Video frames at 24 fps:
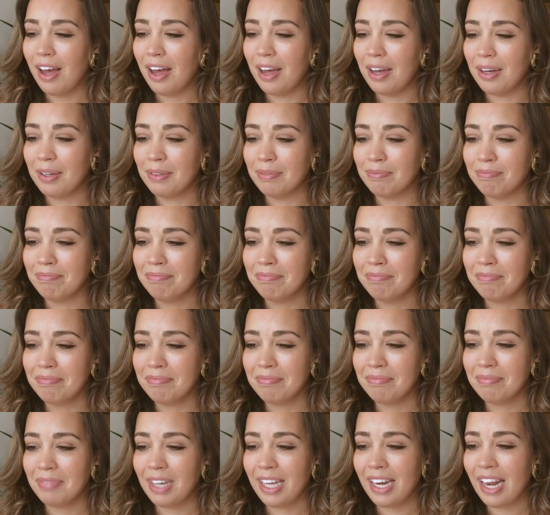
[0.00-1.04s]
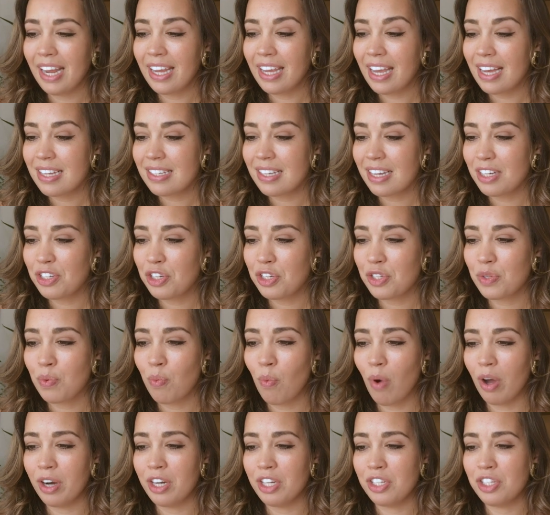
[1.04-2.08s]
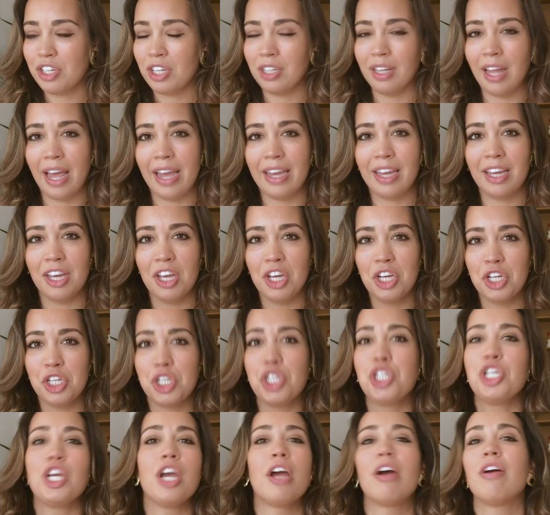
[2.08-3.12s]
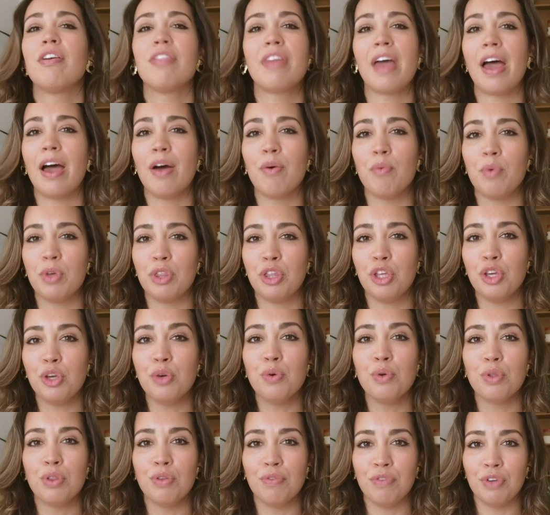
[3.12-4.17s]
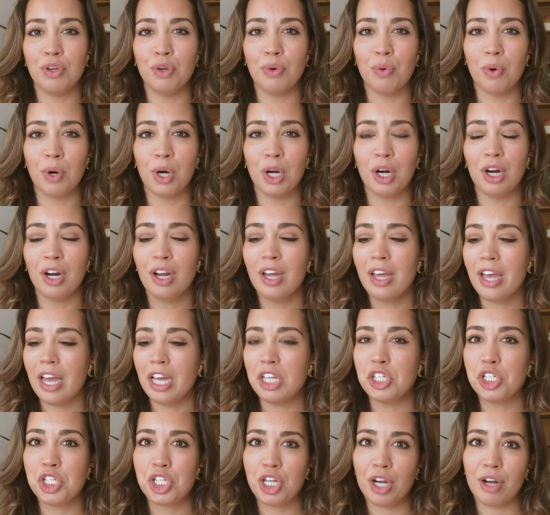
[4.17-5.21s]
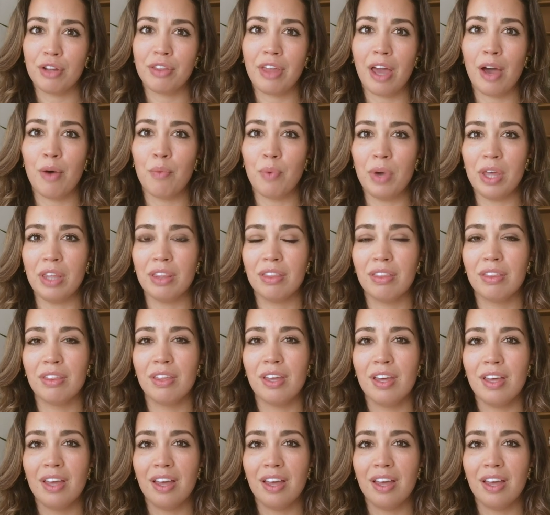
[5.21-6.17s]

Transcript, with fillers: Um, and I guess I just wanted to like share that with you, the viewer, and share that with